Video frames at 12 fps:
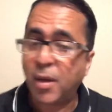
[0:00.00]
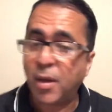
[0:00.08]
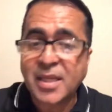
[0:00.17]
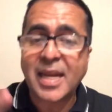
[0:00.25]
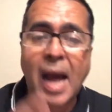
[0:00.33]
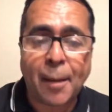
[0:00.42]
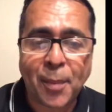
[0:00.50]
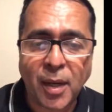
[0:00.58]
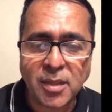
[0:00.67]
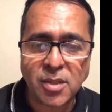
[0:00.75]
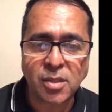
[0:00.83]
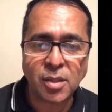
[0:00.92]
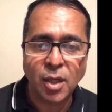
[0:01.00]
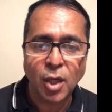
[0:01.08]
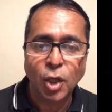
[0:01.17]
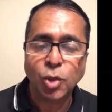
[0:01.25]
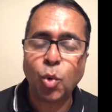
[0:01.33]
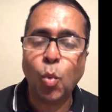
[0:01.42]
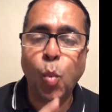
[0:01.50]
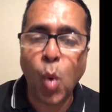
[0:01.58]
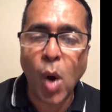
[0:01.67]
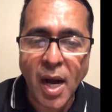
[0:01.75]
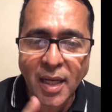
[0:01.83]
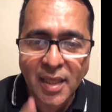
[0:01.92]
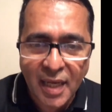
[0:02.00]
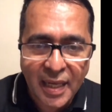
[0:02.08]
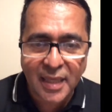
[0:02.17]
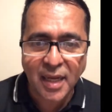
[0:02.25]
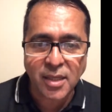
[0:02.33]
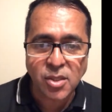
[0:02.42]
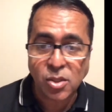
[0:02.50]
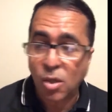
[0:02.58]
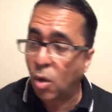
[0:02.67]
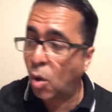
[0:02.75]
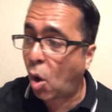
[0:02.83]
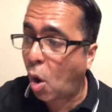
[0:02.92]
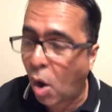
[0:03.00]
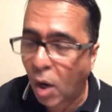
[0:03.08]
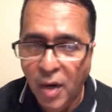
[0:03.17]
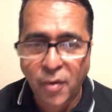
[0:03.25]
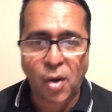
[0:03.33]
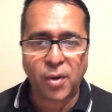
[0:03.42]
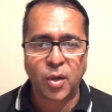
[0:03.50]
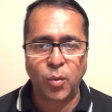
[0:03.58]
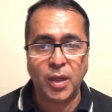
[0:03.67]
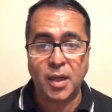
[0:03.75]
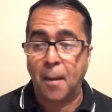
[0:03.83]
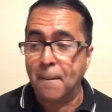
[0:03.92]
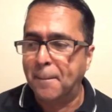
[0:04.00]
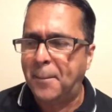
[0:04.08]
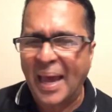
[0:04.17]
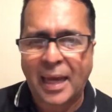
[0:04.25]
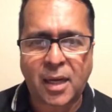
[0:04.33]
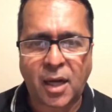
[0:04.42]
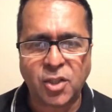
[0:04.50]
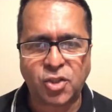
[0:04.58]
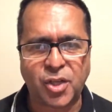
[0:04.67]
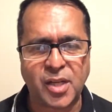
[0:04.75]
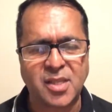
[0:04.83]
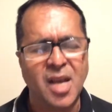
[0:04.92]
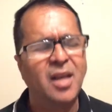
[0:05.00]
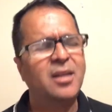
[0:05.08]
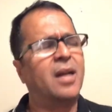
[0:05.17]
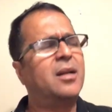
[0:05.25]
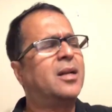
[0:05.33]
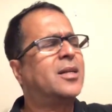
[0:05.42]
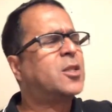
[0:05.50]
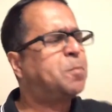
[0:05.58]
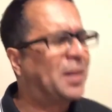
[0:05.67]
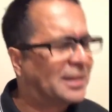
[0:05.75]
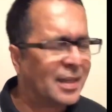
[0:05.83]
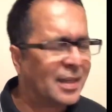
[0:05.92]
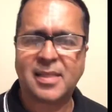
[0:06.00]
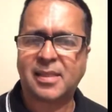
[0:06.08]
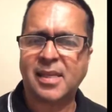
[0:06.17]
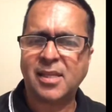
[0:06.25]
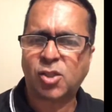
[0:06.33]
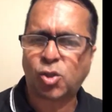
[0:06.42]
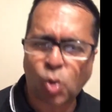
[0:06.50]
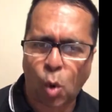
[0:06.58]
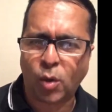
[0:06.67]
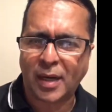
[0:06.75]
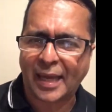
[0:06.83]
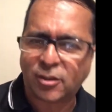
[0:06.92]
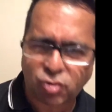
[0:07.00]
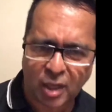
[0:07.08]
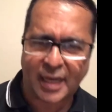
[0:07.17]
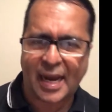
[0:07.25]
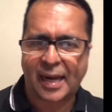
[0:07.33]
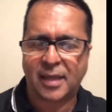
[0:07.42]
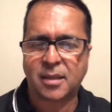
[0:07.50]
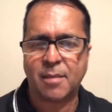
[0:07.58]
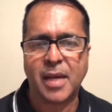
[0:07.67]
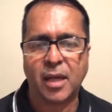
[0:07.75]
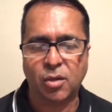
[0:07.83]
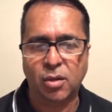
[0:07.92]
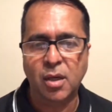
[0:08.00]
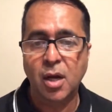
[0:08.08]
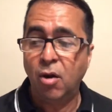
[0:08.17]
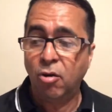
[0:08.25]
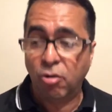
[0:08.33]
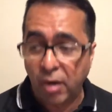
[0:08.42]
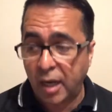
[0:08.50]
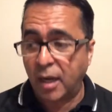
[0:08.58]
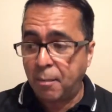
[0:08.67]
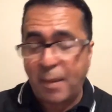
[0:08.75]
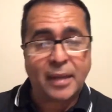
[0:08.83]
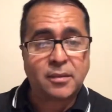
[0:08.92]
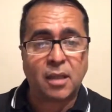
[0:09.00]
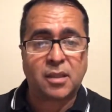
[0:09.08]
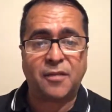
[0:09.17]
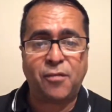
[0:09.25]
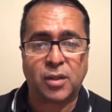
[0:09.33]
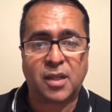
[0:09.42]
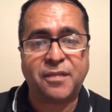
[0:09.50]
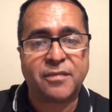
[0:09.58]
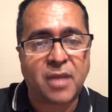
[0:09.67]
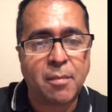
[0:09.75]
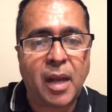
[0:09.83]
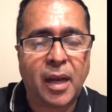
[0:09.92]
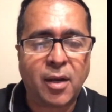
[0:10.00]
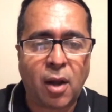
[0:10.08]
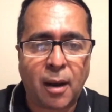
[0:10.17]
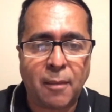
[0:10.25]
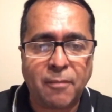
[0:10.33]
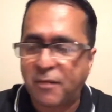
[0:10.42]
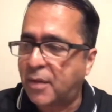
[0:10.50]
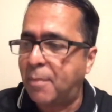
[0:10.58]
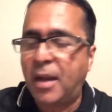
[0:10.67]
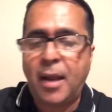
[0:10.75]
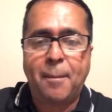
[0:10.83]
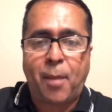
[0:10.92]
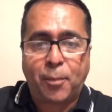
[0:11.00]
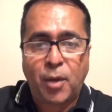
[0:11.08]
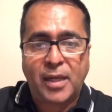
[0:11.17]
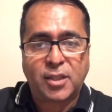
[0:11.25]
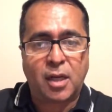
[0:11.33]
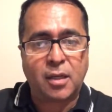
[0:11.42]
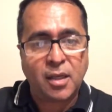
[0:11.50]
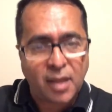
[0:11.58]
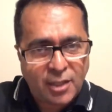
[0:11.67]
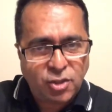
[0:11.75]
Because it happens to world leaders all around the world. Big countries, not little spit in the sea stone like Trinidad and Tobago. Real big 30, 40, 50 million population